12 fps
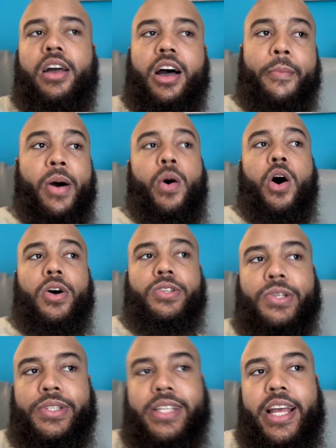I will
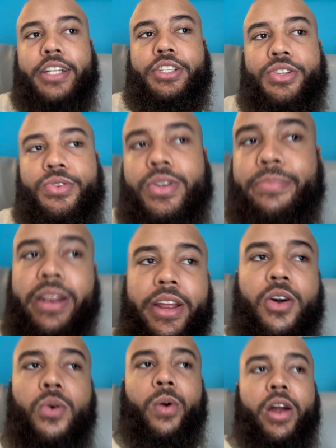also say too,
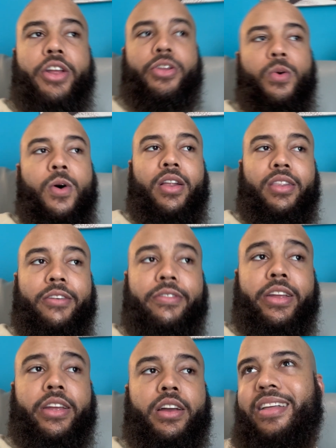depending on where you are
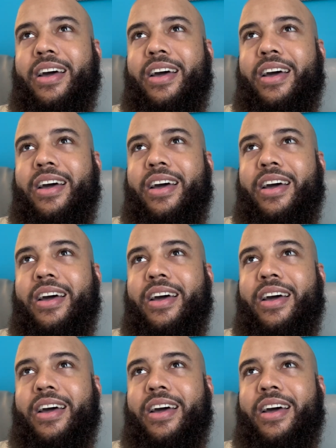living,